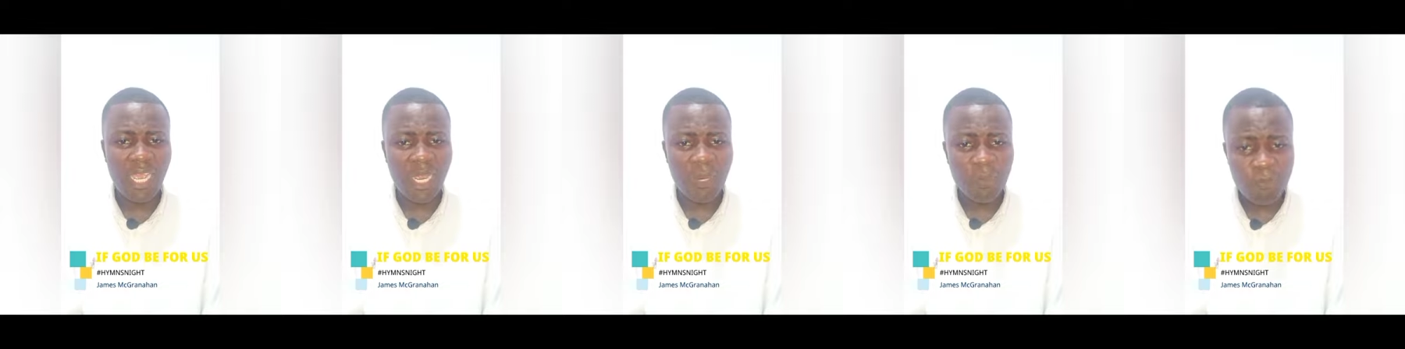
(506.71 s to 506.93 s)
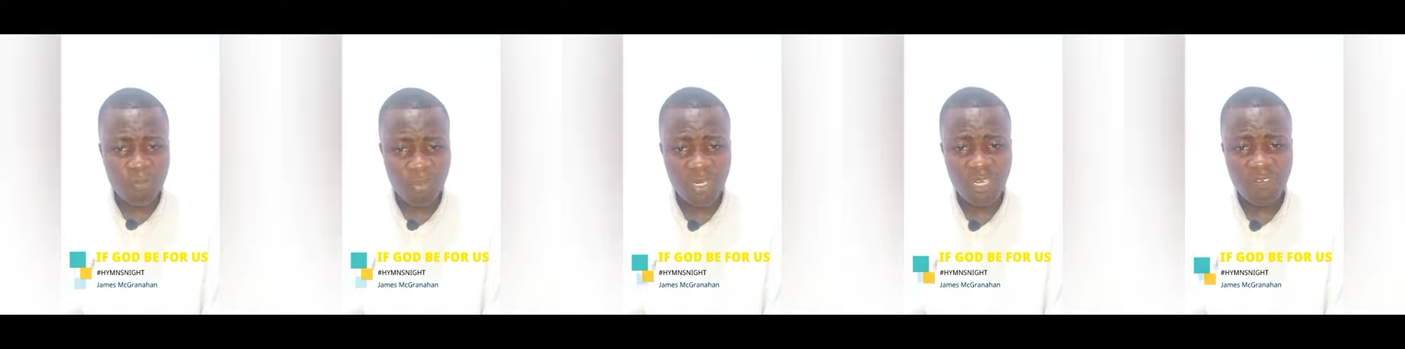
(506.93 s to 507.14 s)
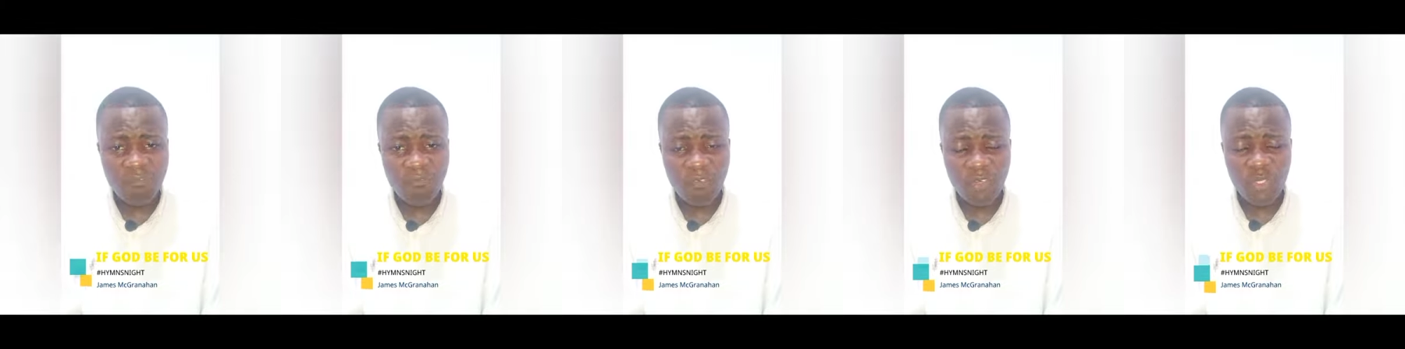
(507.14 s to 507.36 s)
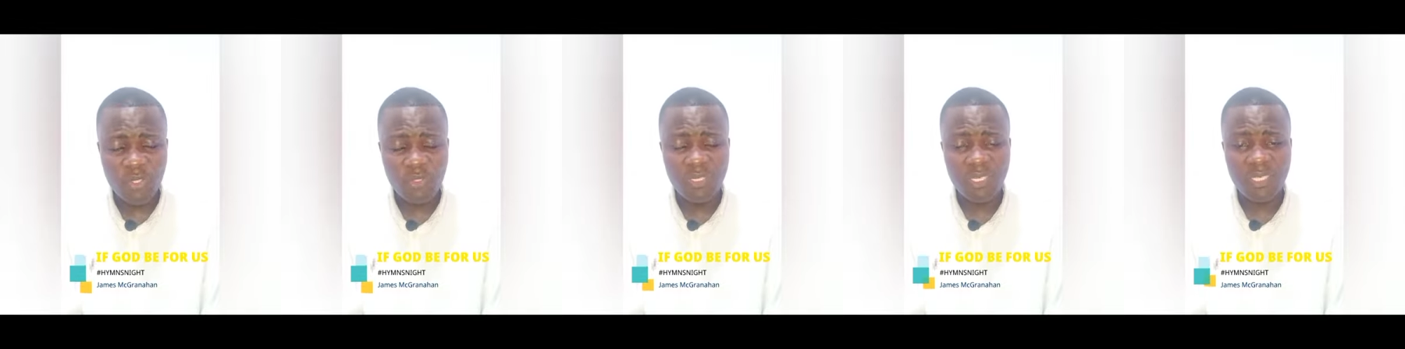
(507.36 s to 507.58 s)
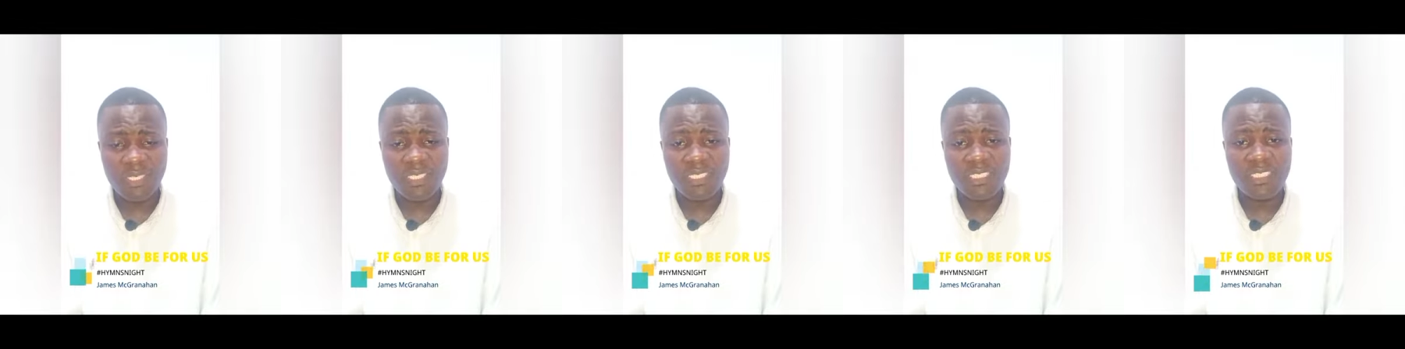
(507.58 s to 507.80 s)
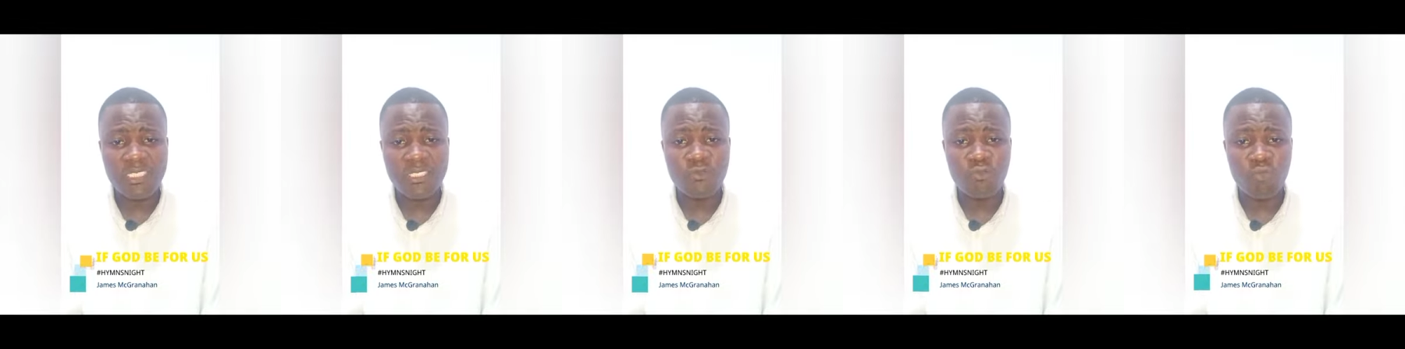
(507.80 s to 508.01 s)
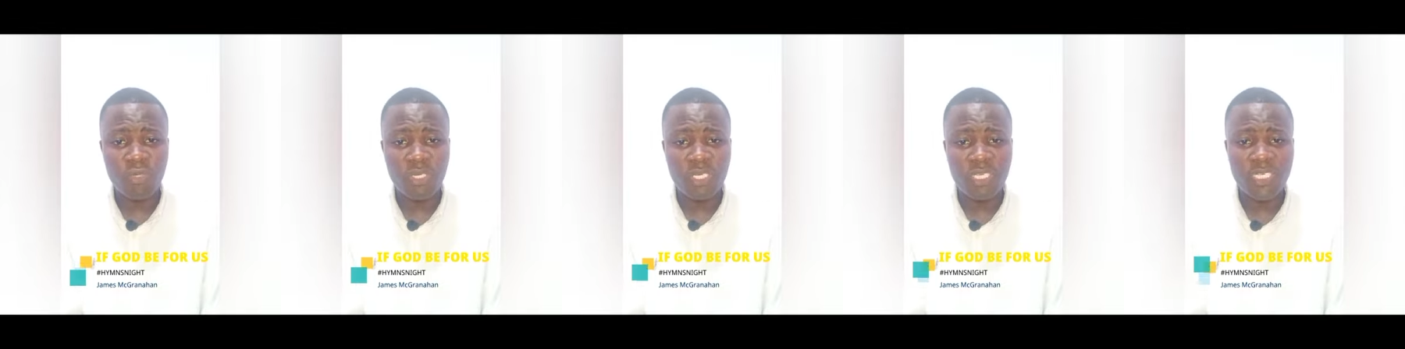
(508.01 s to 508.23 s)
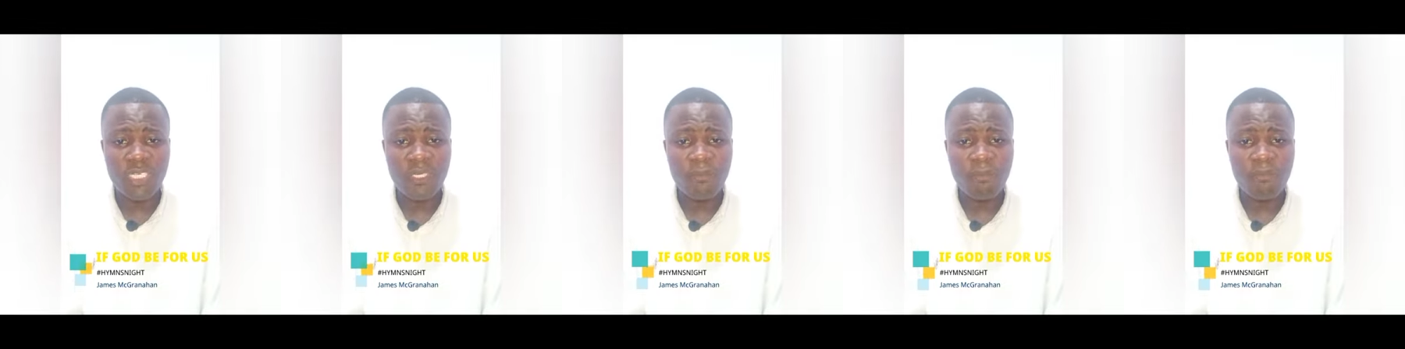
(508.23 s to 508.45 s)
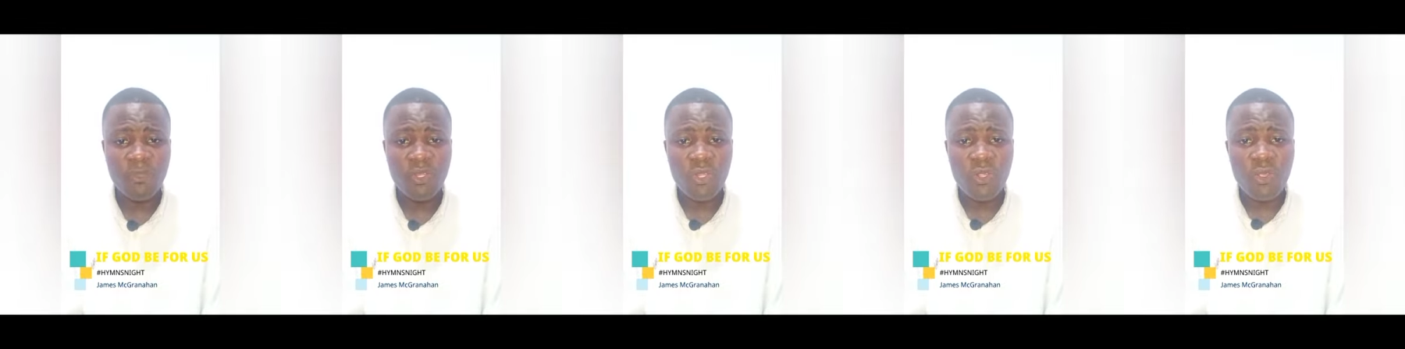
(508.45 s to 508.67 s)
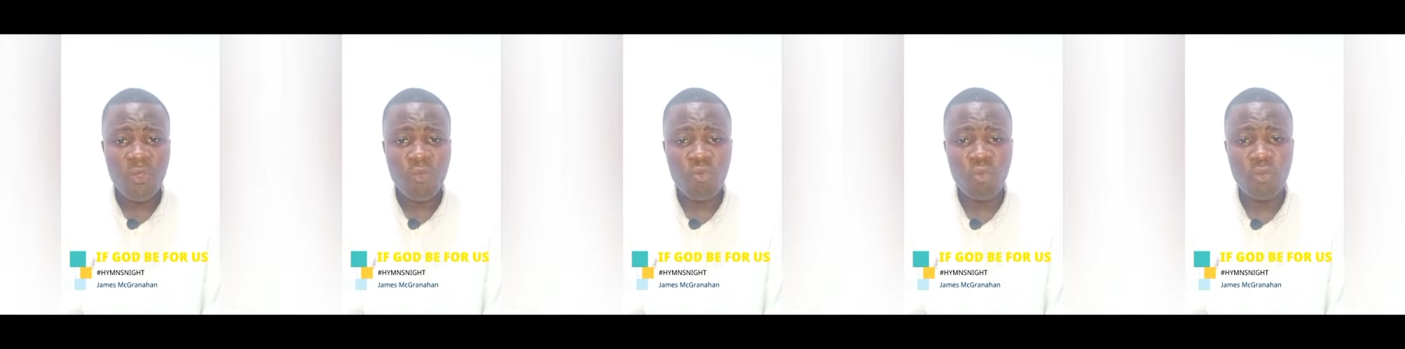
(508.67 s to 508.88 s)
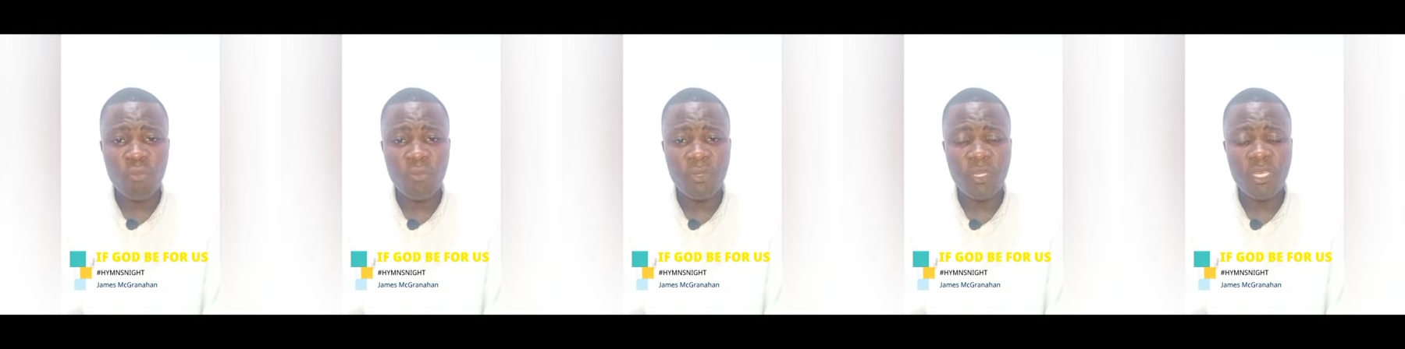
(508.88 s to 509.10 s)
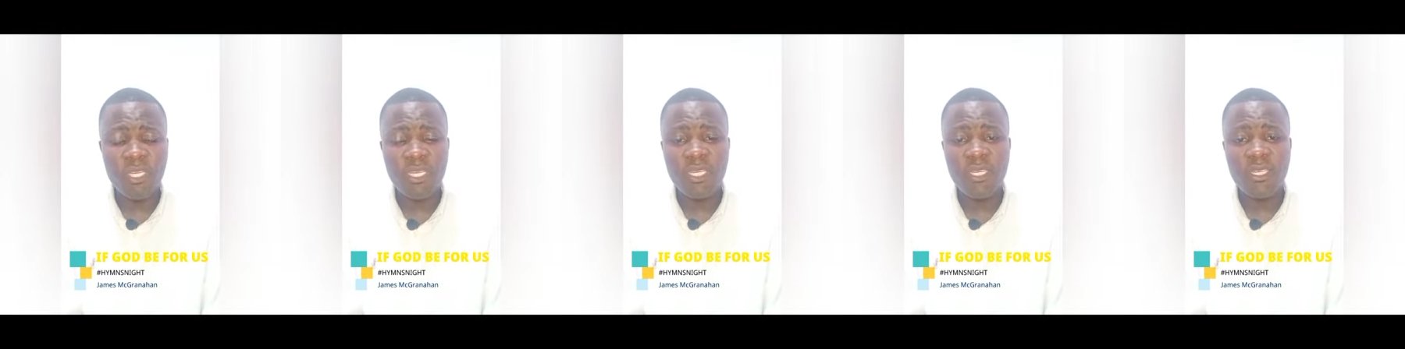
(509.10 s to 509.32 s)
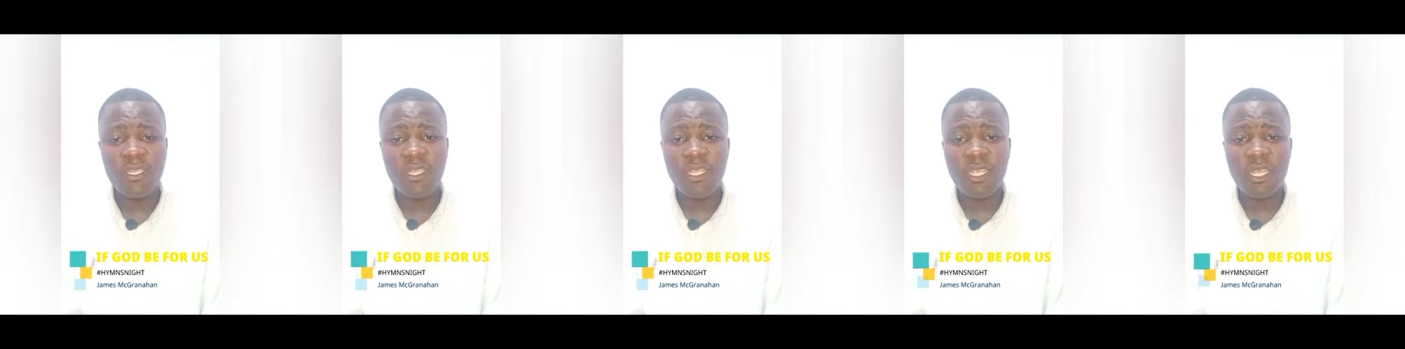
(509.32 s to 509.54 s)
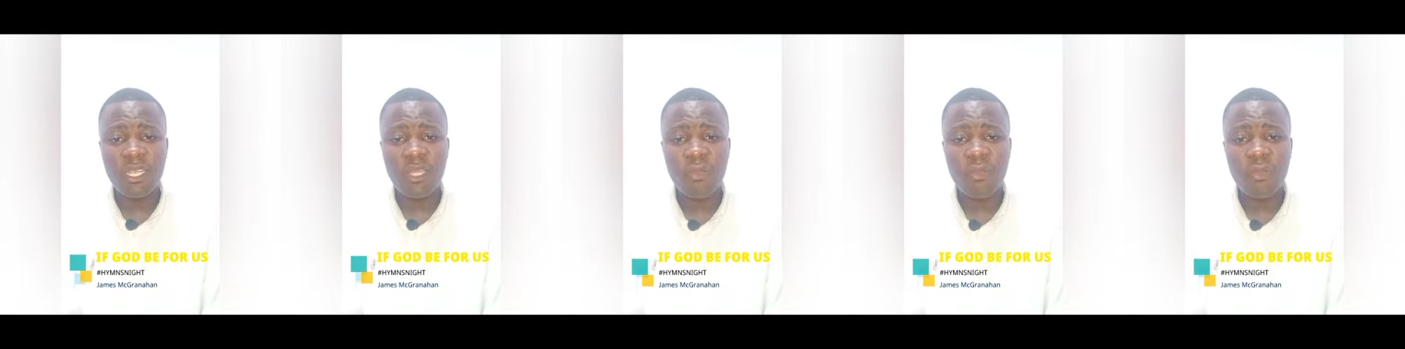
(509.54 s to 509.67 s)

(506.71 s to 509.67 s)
I pray for you that this week will be